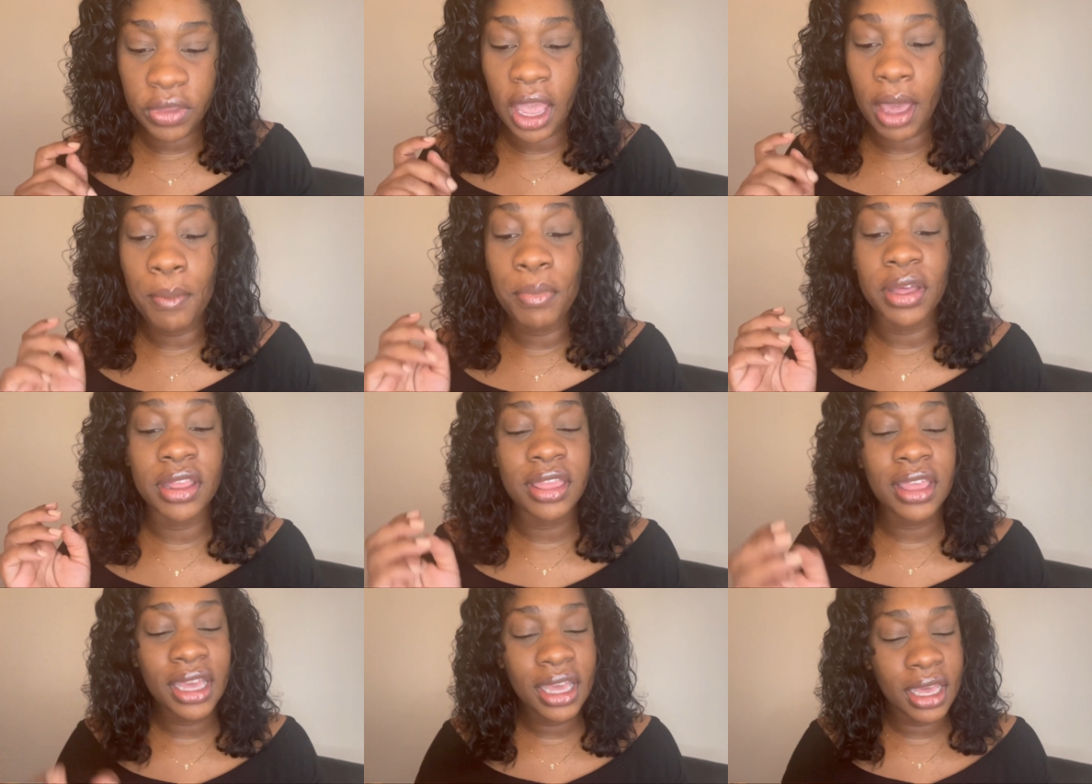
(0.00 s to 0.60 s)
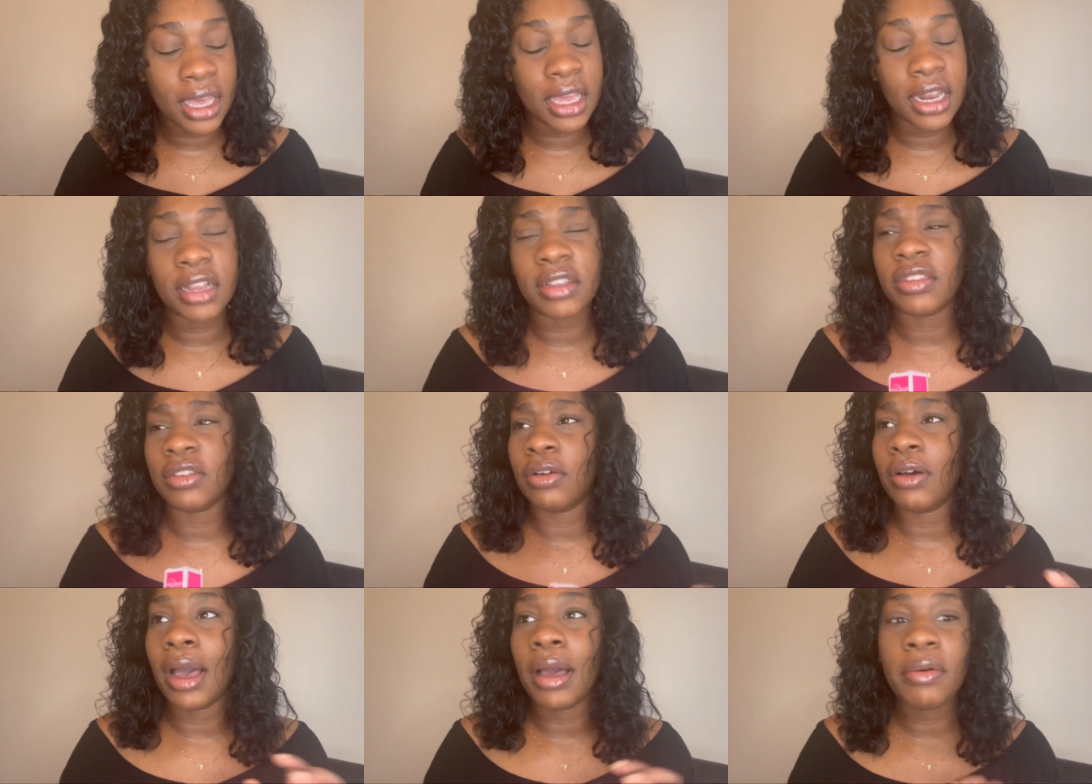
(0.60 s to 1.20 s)
But then,
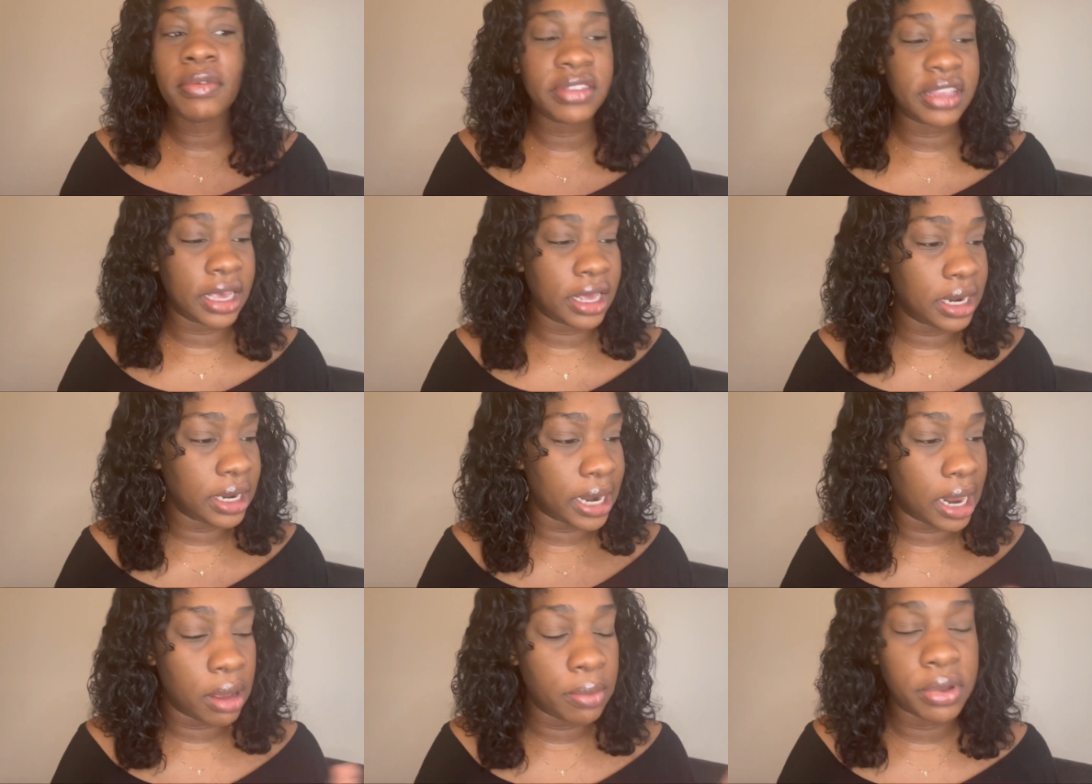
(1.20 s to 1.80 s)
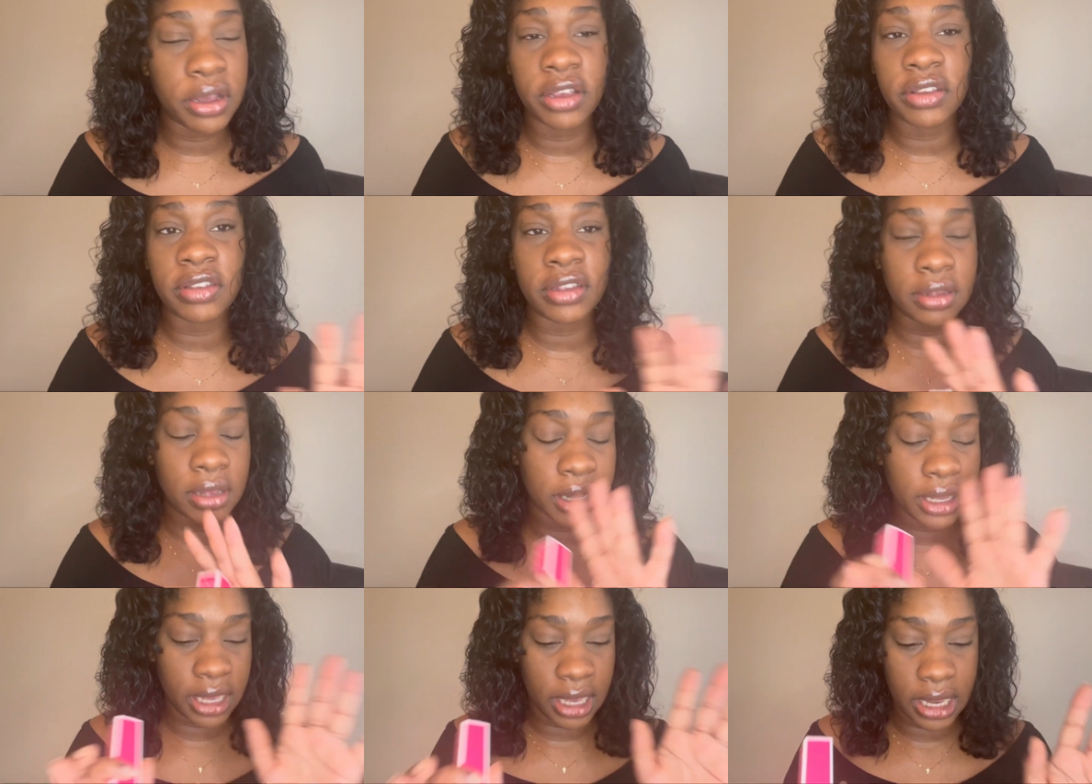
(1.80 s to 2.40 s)
so I was heading out because
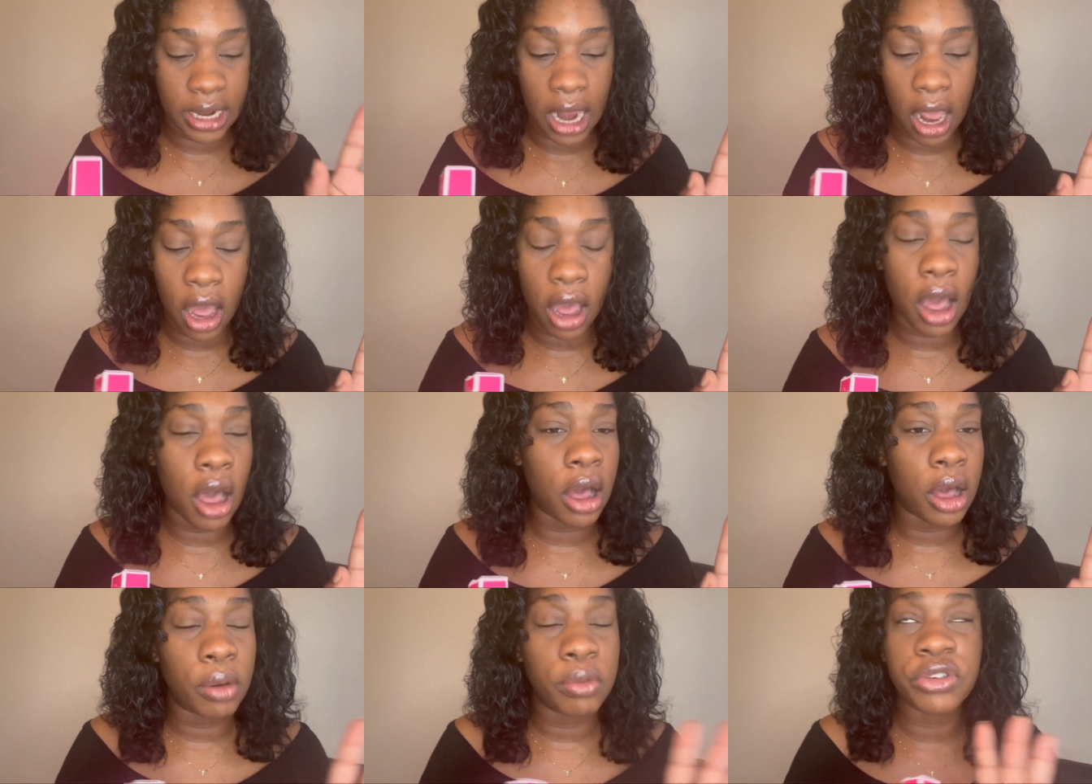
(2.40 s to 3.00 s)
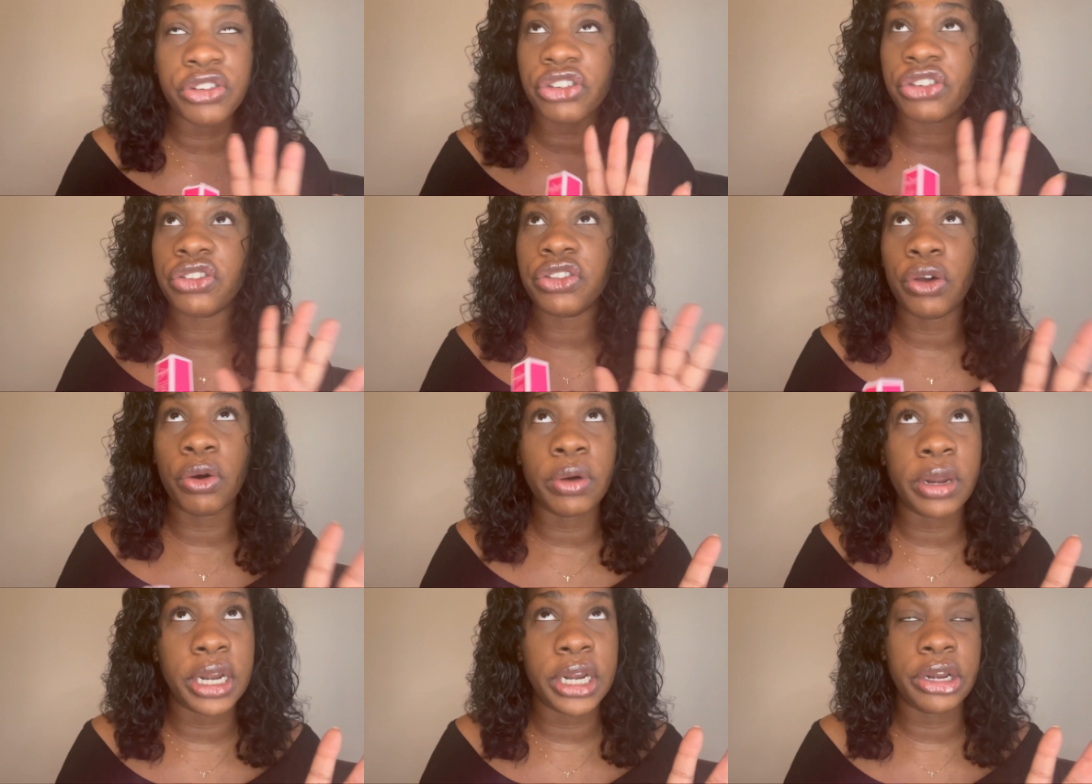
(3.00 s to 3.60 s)
again, I was just
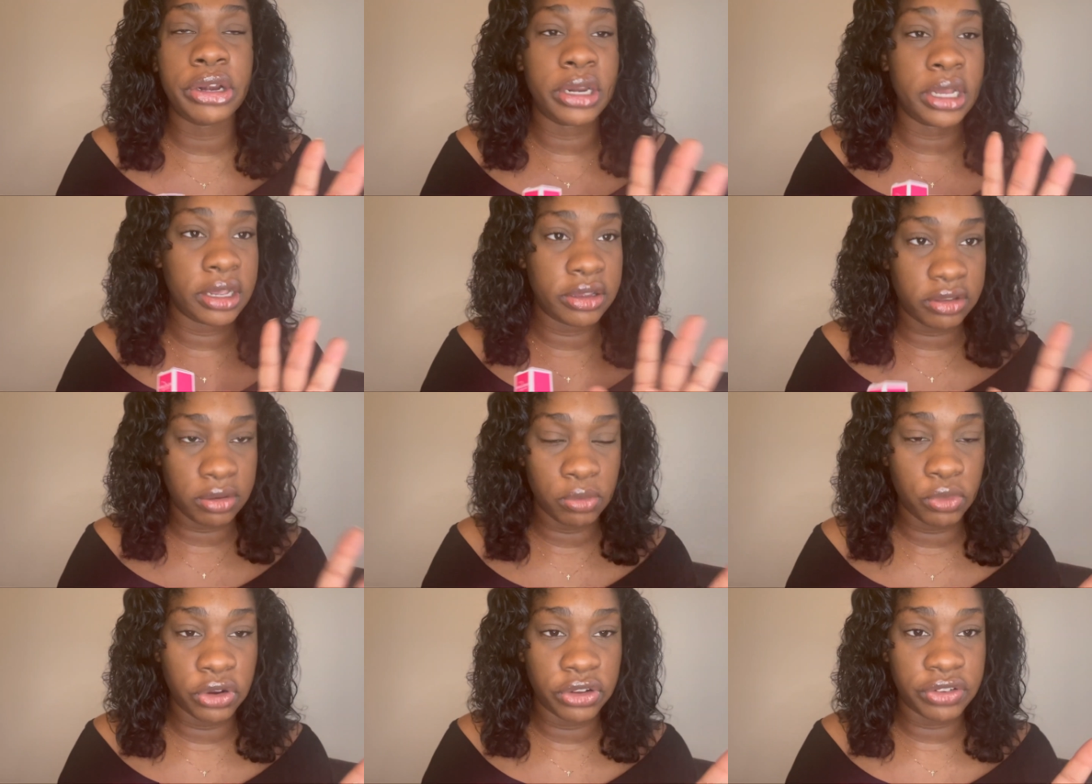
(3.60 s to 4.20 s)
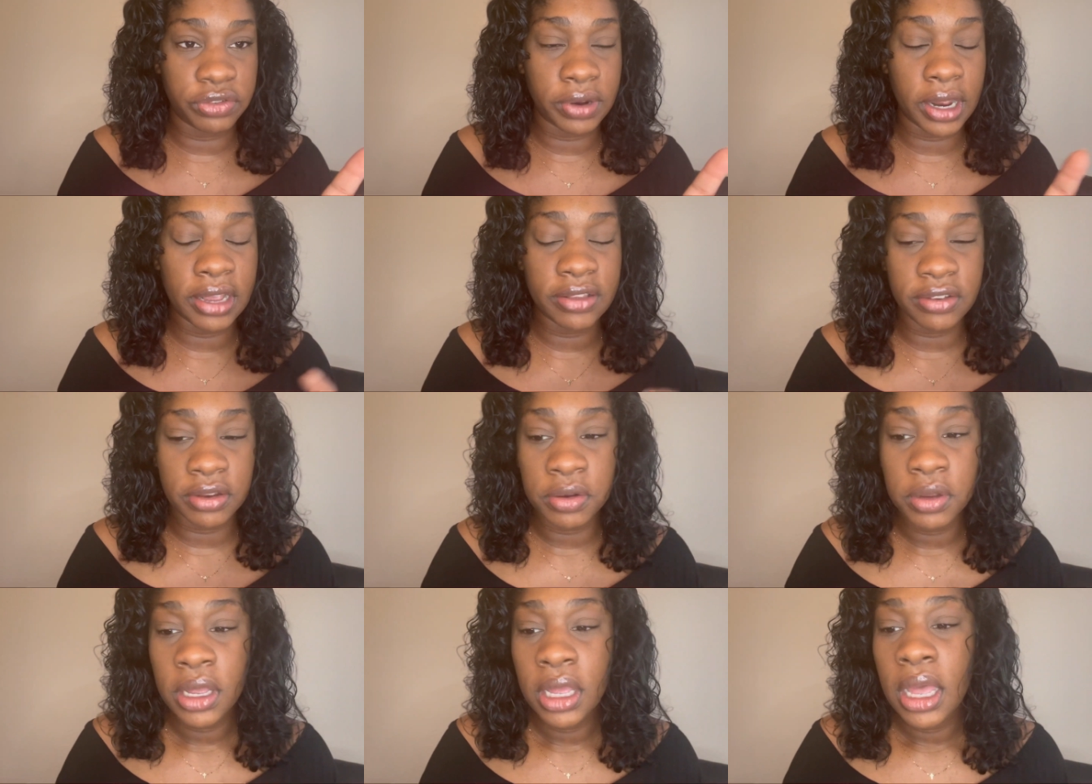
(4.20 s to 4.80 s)
going in there to get some moisturizer.